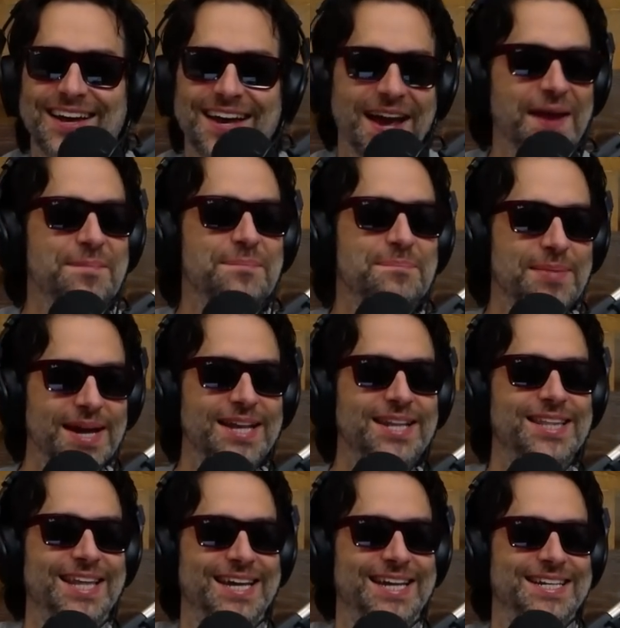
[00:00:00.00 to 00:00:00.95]
Hey,
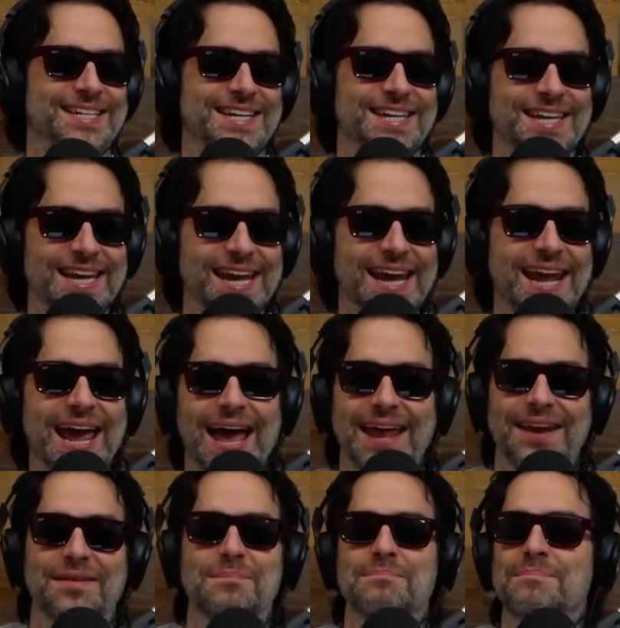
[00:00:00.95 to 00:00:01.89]
Midland, you
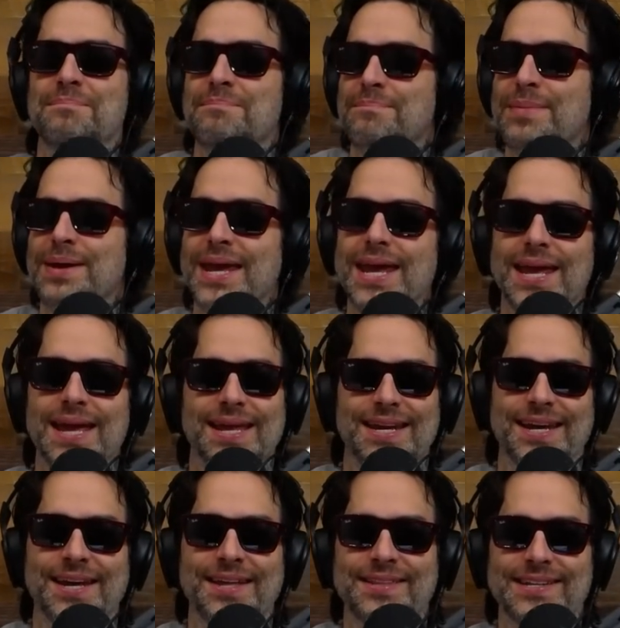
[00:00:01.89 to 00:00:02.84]
got mid
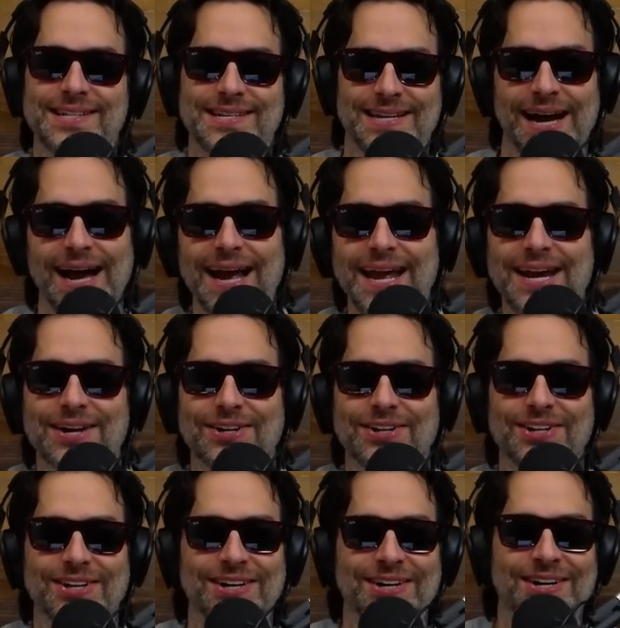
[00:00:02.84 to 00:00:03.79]
in the
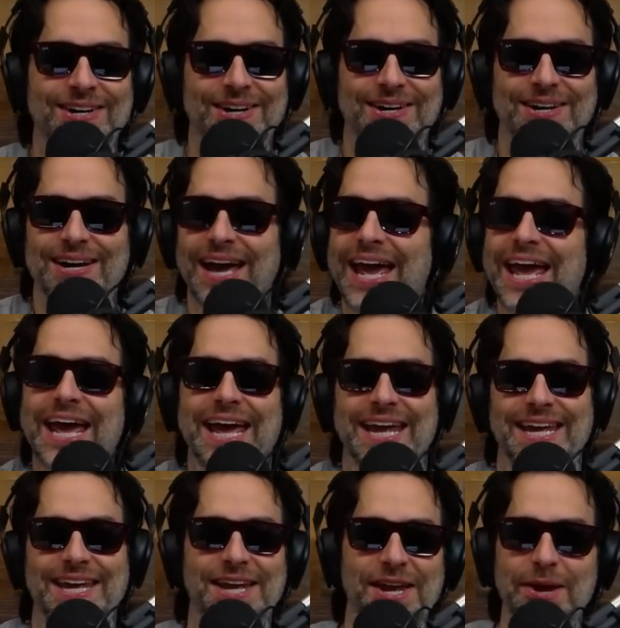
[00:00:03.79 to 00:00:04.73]
title.
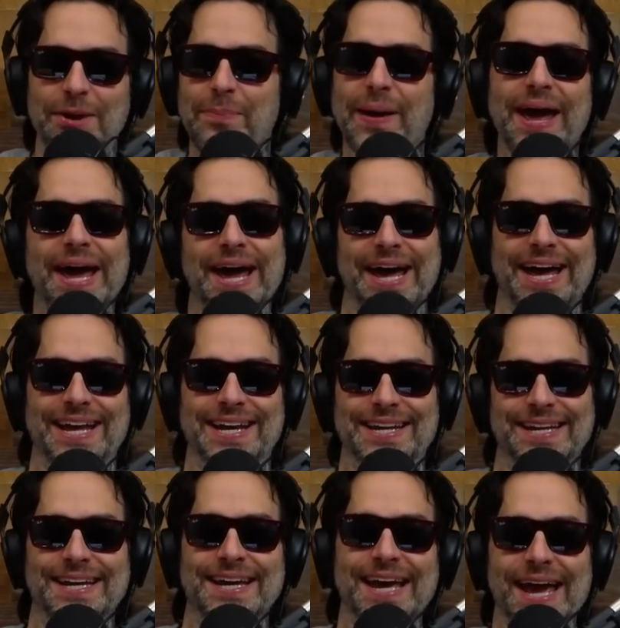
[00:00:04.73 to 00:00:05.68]
Hey, you're bad.
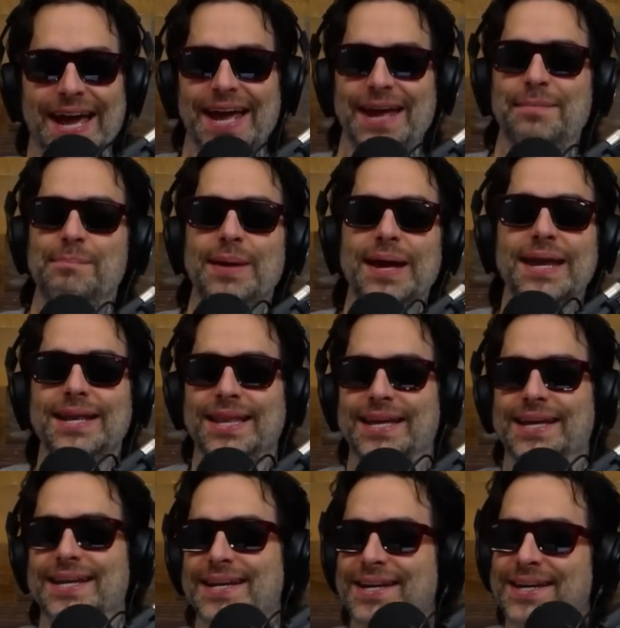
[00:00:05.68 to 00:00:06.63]
Hey,
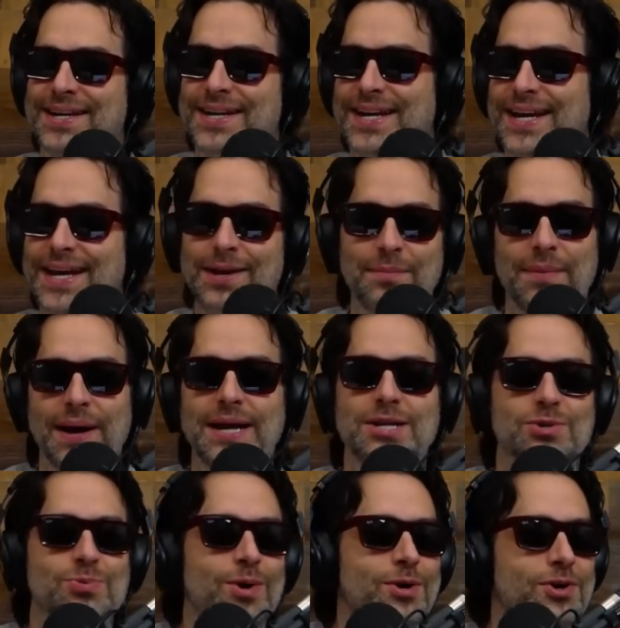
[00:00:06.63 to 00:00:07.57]
Midland, you might
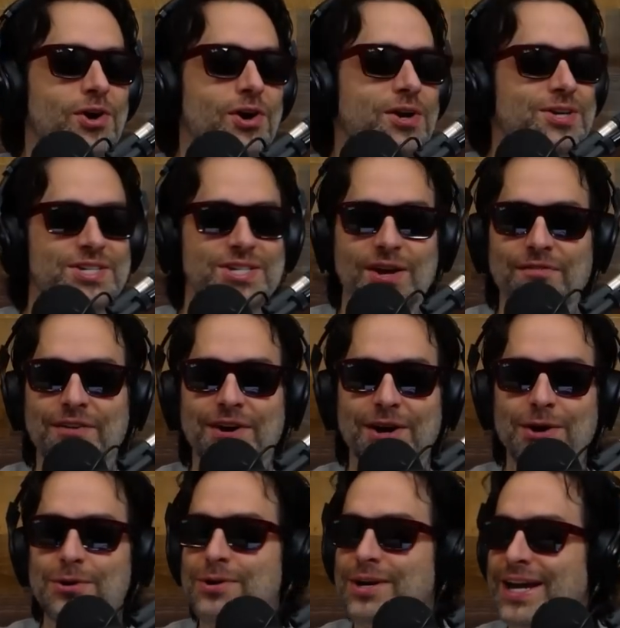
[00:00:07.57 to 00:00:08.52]
as well call yourself
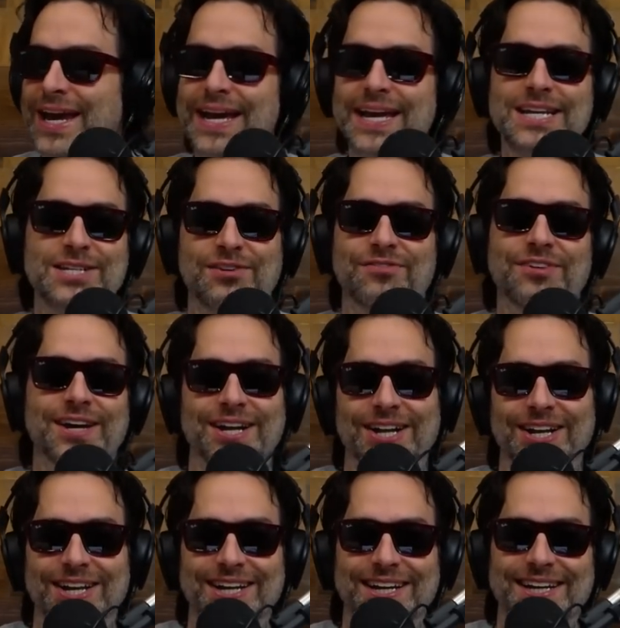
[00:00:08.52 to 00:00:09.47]

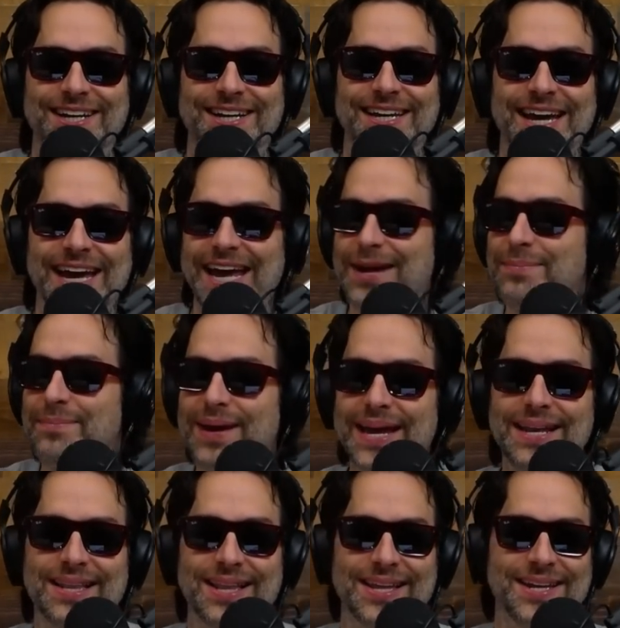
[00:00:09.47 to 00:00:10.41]
Okaysville. Hey,
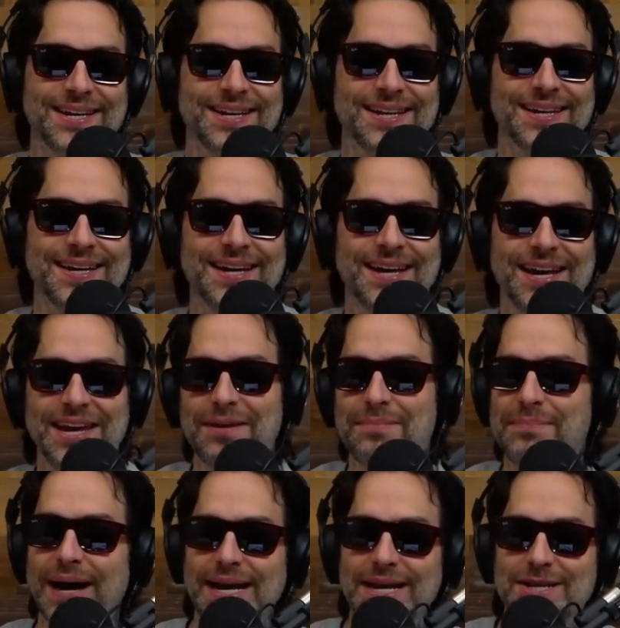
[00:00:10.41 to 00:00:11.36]
Midland, you
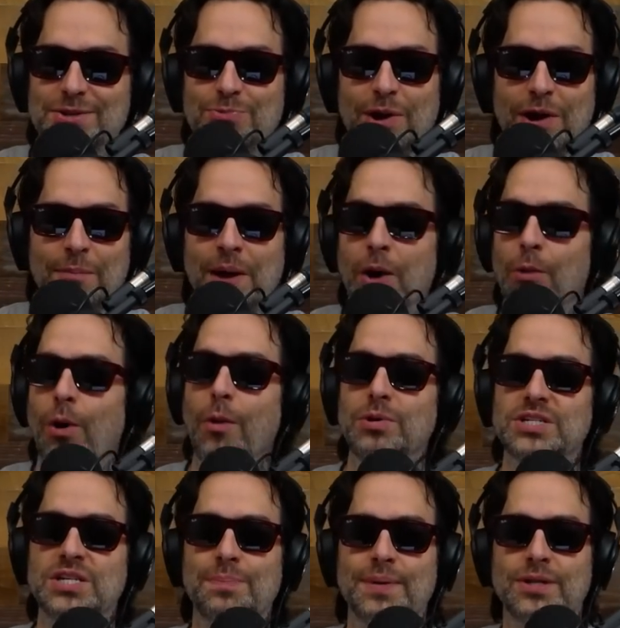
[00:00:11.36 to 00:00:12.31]
might as well. What
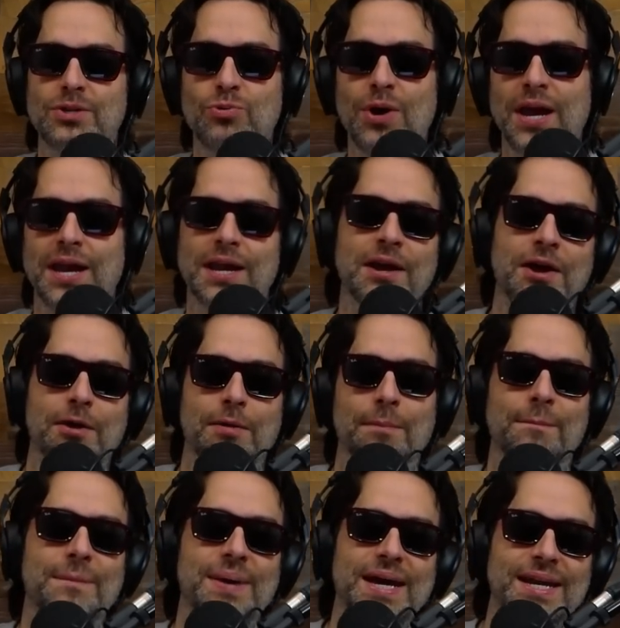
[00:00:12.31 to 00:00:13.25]
was it between
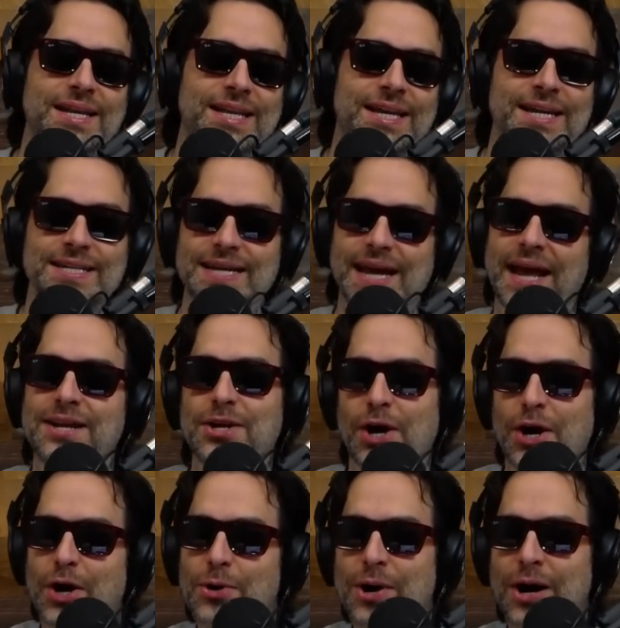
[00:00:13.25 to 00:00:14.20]
Midland and
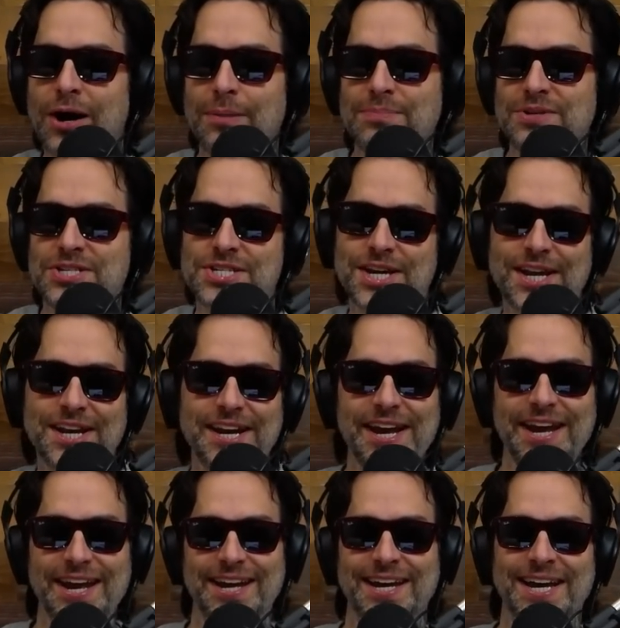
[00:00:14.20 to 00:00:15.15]
Ho Hum
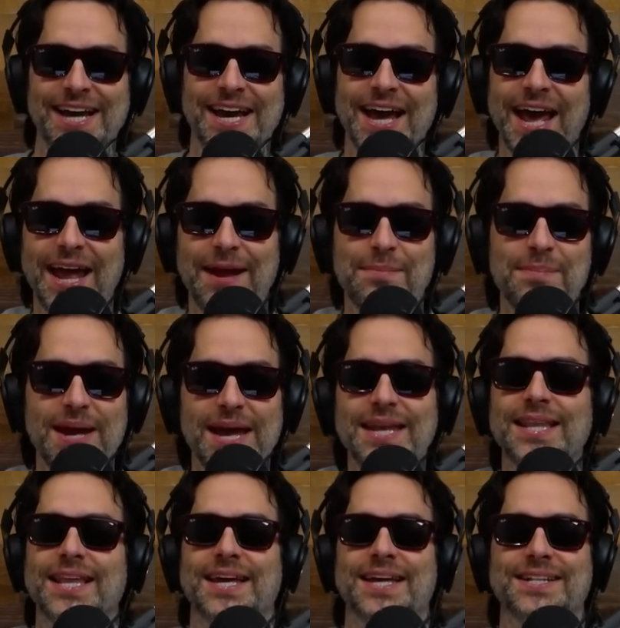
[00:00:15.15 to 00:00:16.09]
City? Hey,
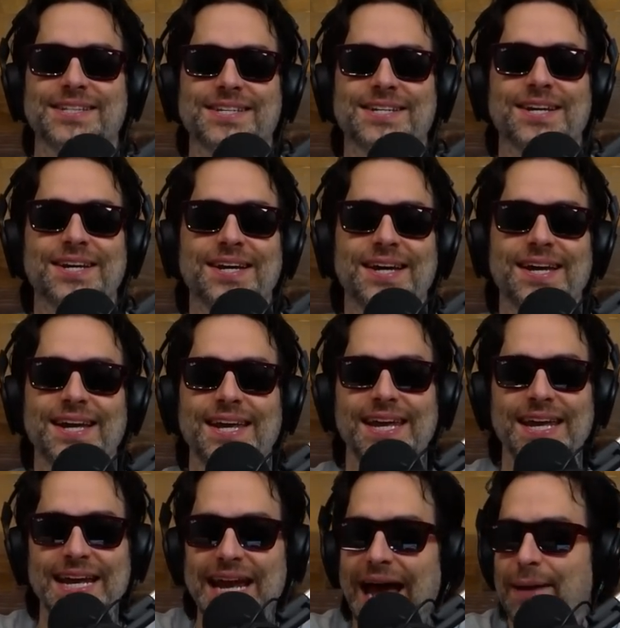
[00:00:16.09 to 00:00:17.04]
Midland,
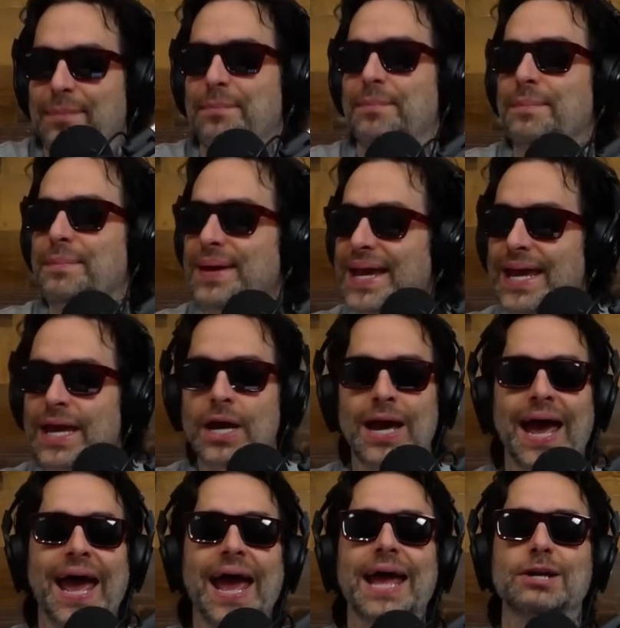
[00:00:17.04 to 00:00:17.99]
you got mid.
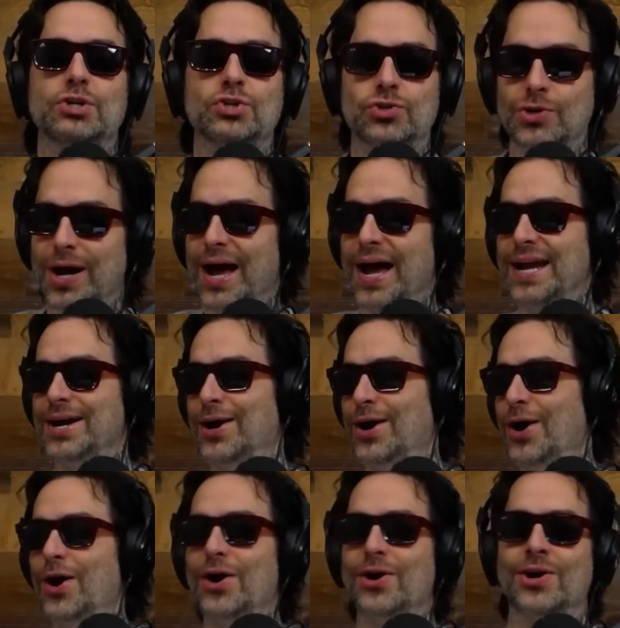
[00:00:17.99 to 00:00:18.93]
Hey, try
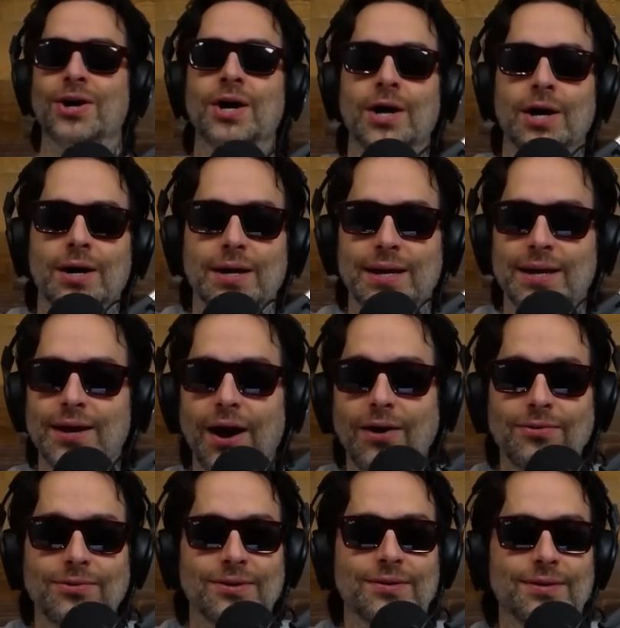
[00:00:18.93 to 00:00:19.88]
harder. You
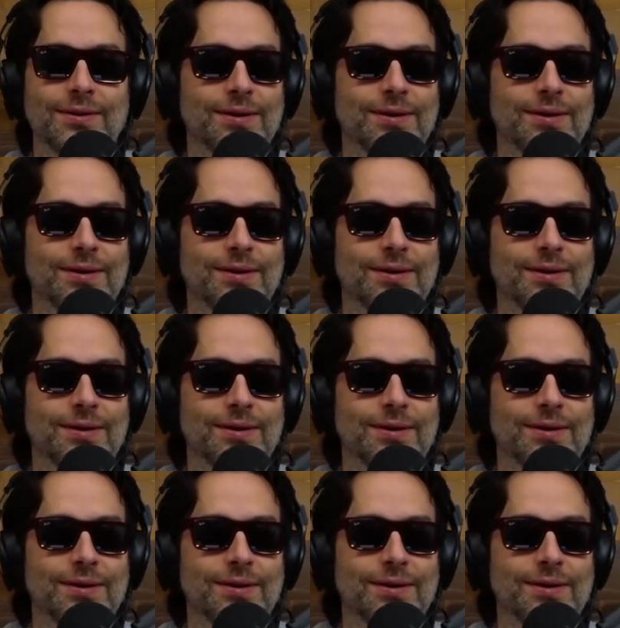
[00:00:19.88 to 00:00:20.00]
know?